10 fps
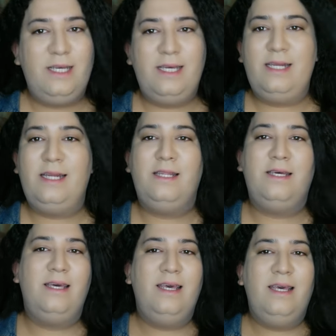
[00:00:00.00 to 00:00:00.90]
and
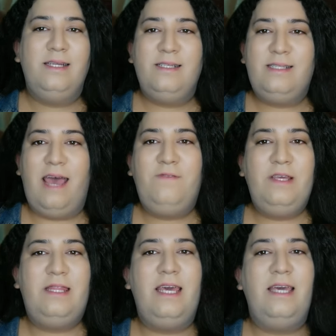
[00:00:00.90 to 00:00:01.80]
the, just
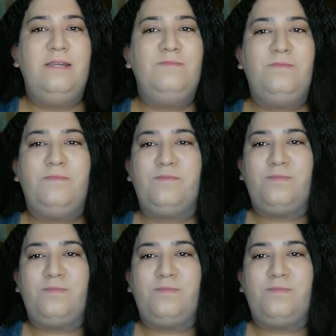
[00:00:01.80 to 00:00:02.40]
everything,